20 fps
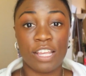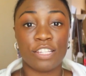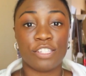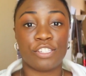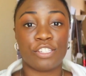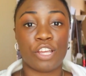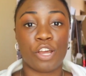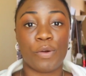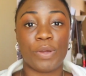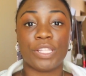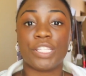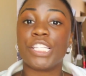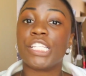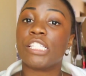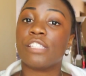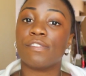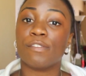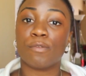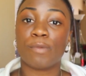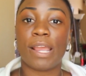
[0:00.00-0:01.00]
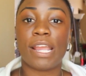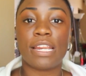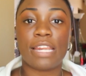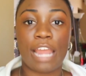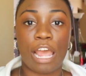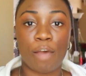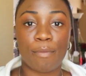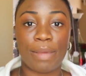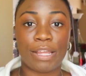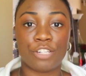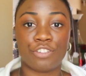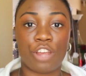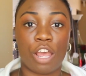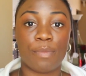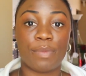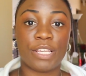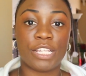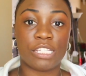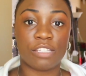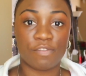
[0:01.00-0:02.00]
So at least for right now, my
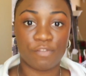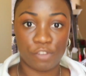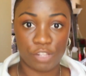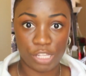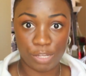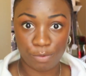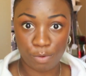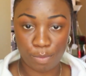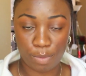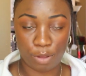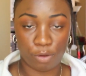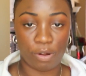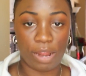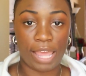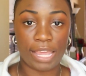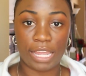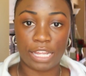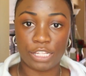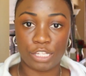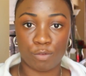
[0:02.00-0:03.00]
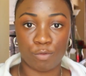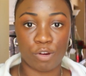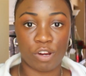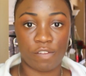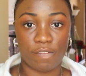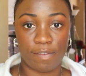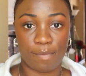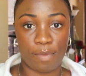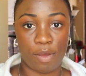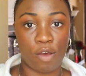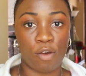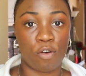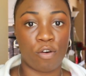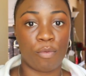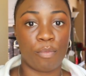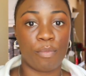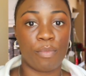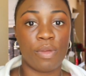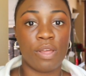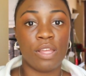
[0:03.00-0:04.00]
job is fully remote. I get to work from
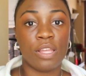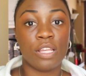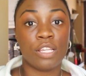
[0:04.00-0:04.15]
home.